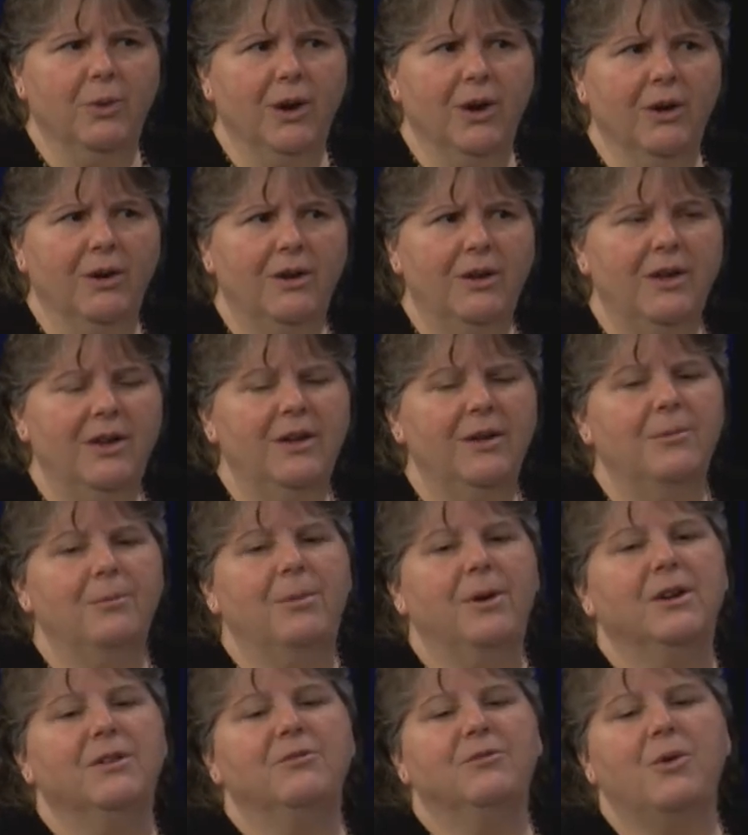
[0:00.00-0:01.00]
were.
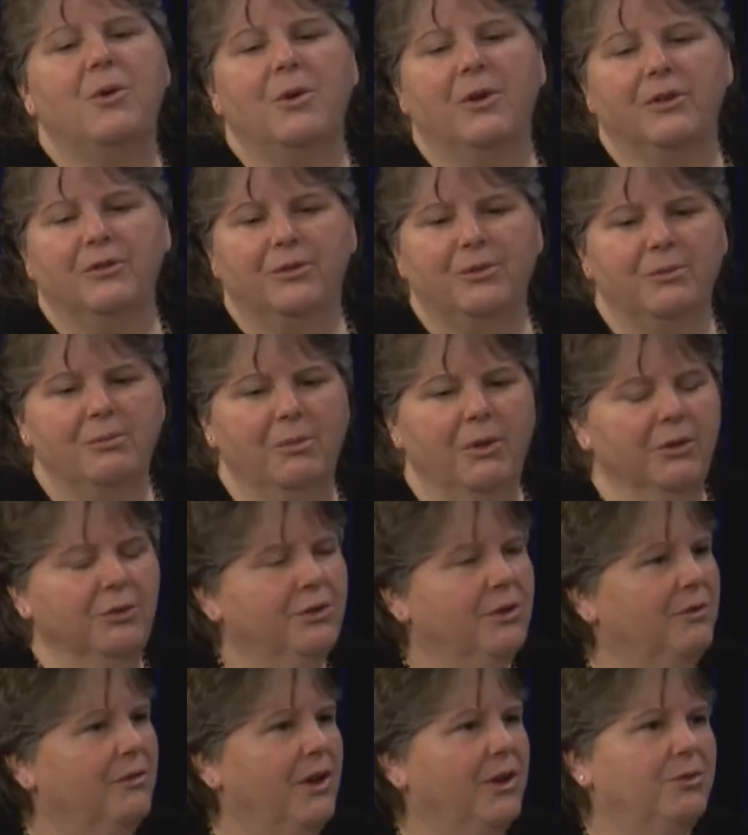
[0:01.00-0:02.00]
But of course,
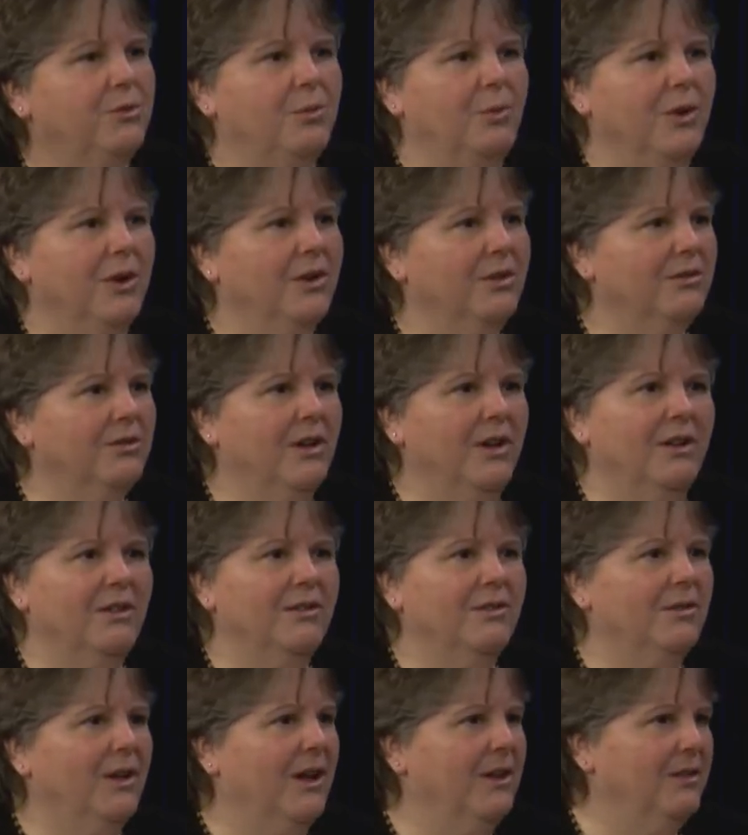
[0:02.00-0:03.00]
most of us weren't
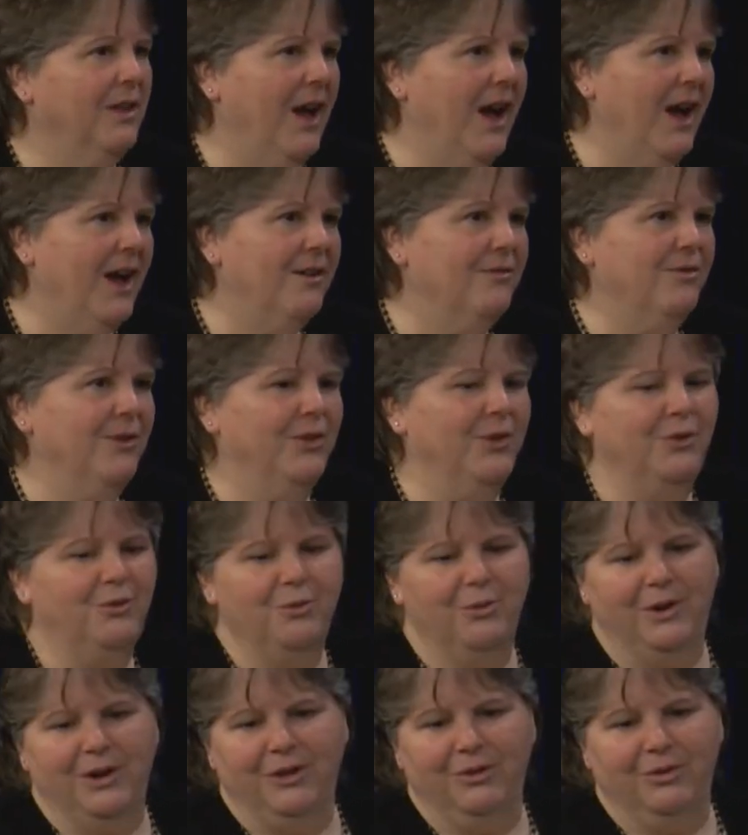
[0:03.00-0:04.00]
alive in the
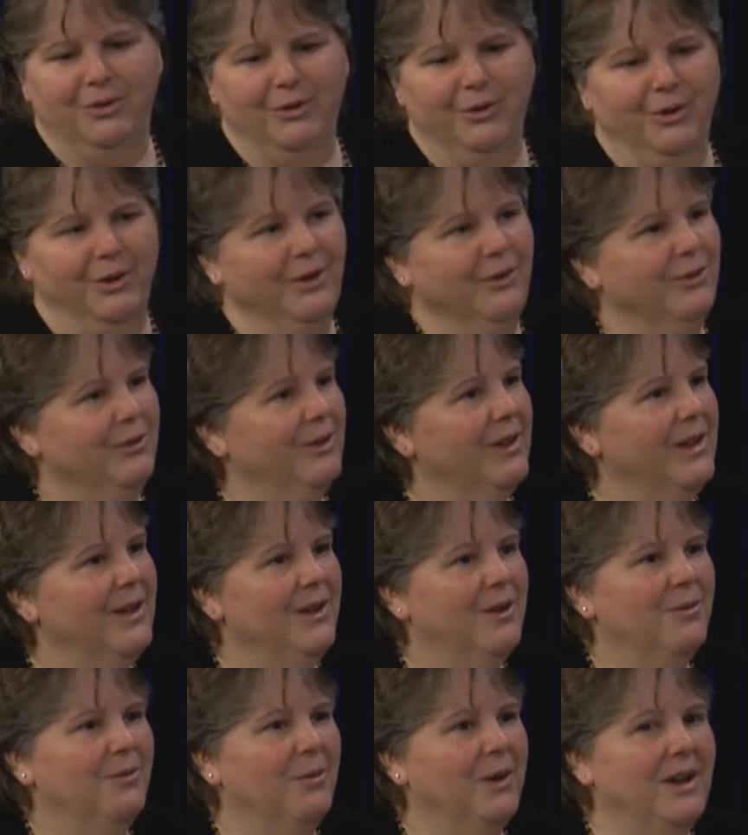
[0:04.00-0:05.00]
2030s.
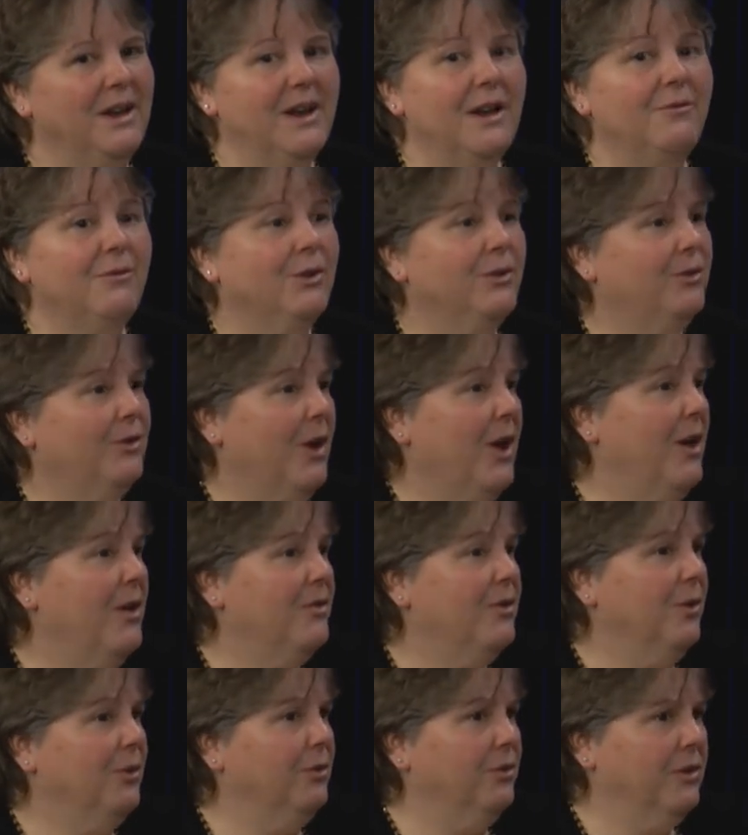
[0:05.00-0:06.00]
We never
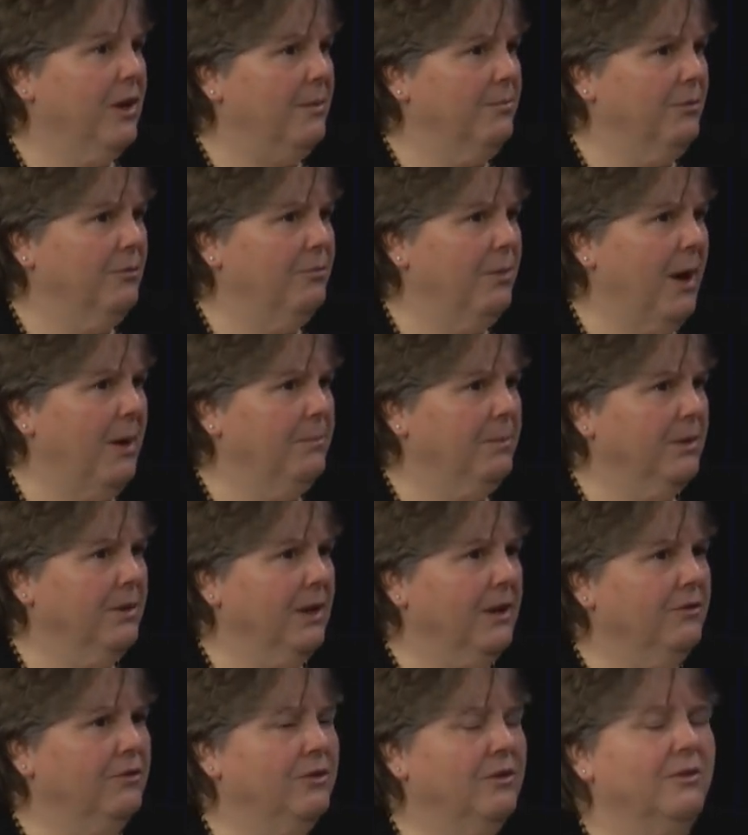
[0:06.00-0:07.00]
saw those type of
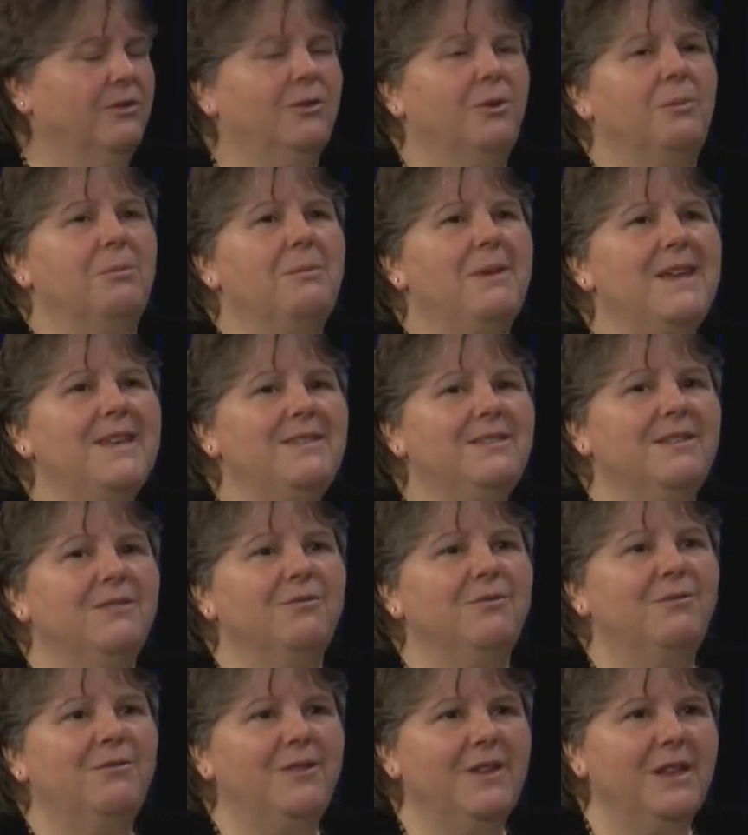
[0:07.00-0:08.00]
populations. So it makes
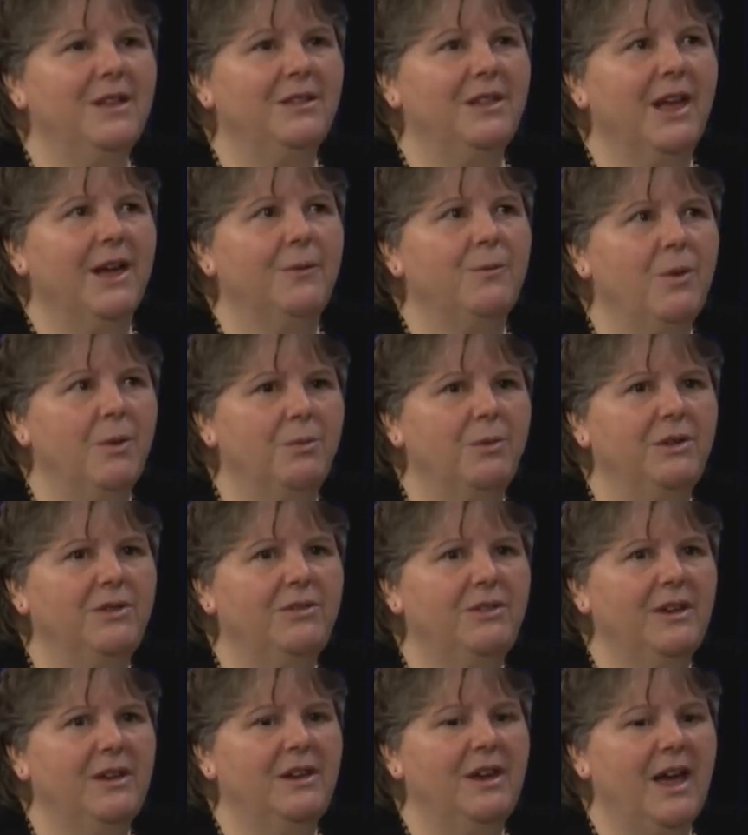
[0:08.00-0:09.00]
it feel like what we
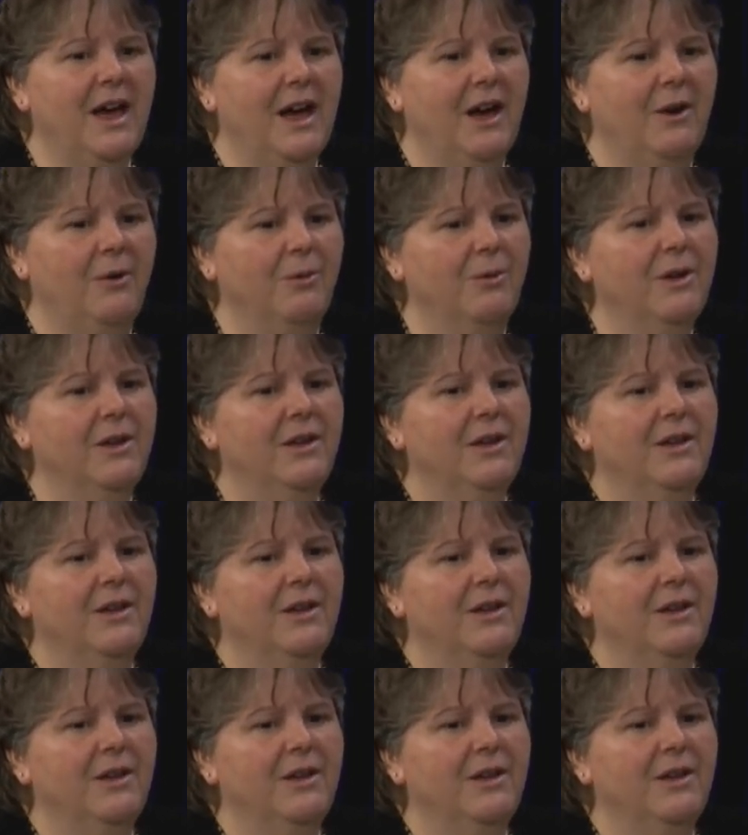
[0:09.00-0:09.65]
see now